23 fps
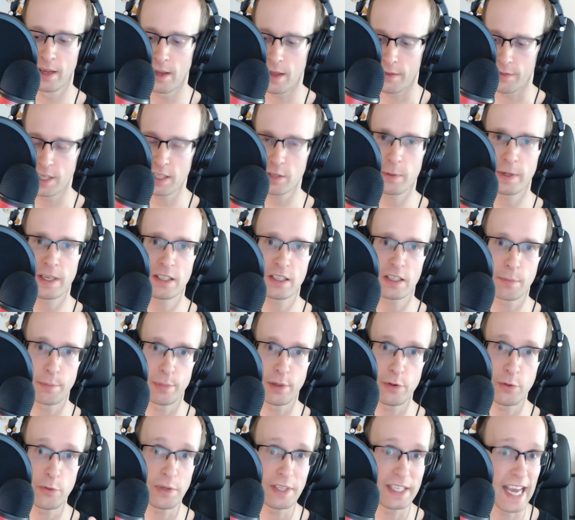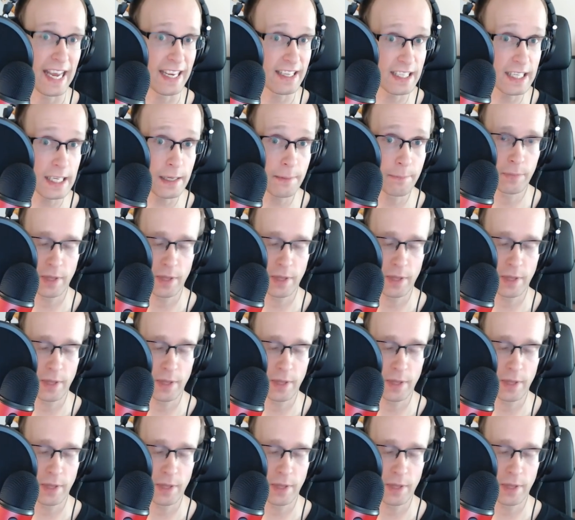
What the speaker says: This one is the Blue Yeti.